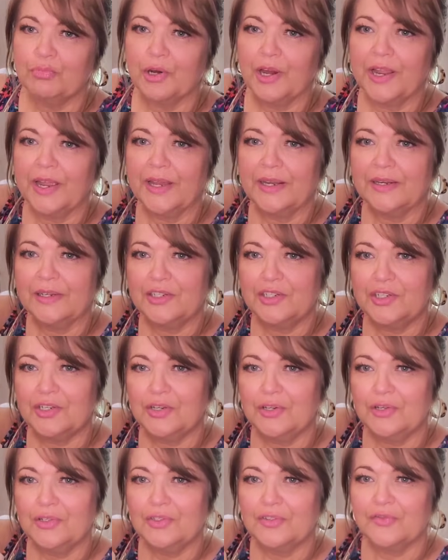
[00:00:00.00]
brand
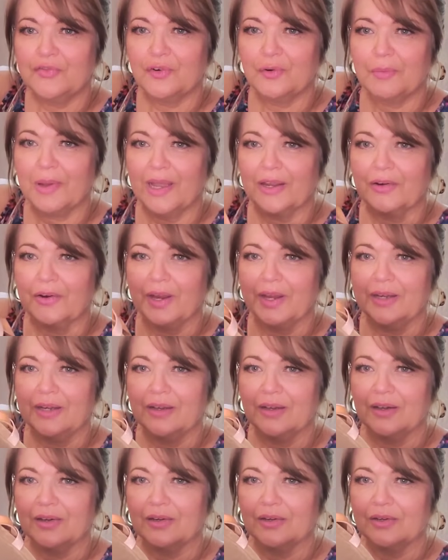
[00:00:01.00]
shoes for my
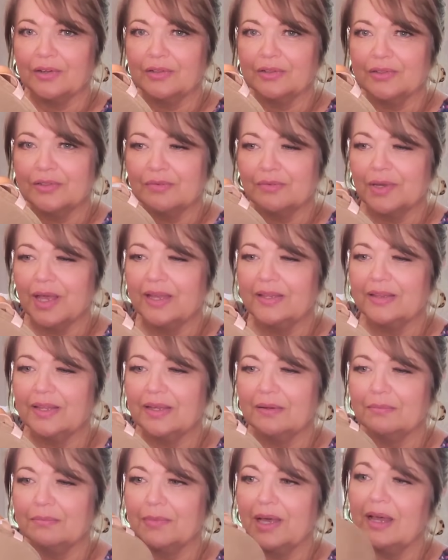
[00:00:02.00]
granddaughter,
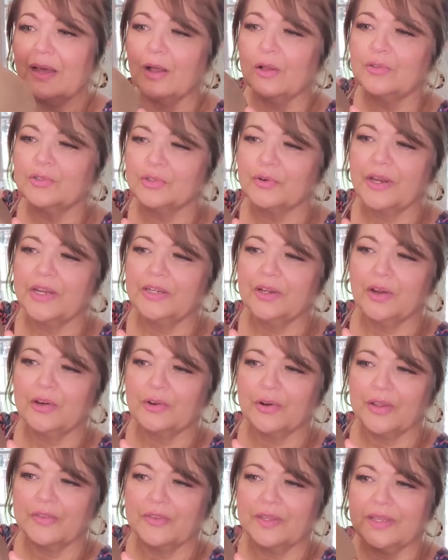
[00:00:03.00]
my older
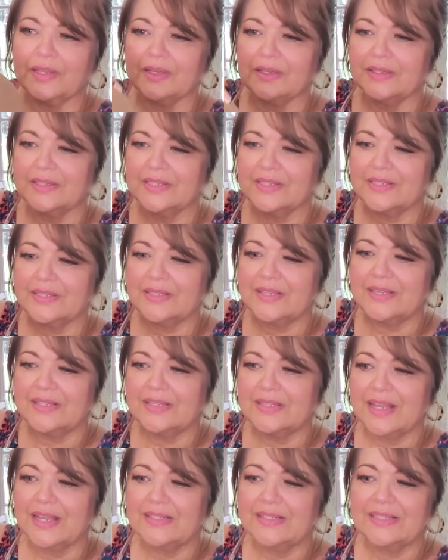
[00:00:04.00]
granddaughter, I think. This says
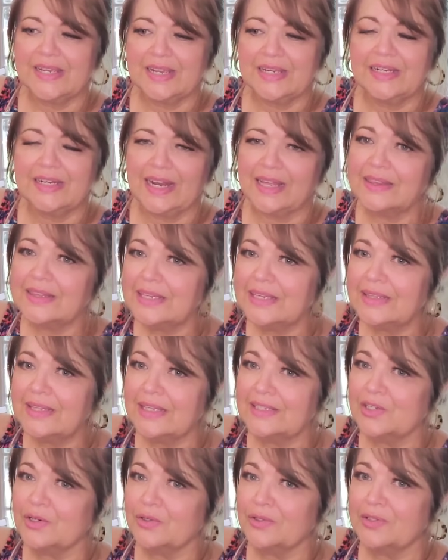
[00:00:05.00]
size 10, and I think
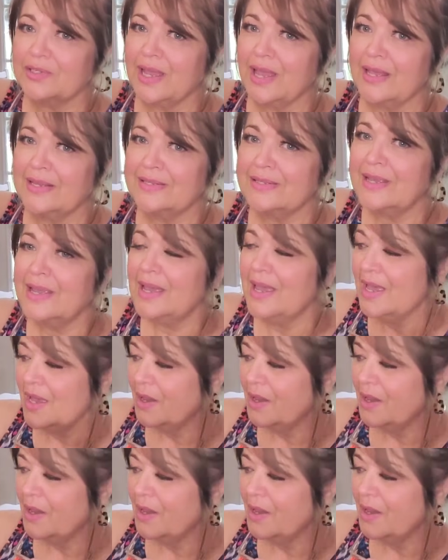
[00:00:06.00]
that's her size,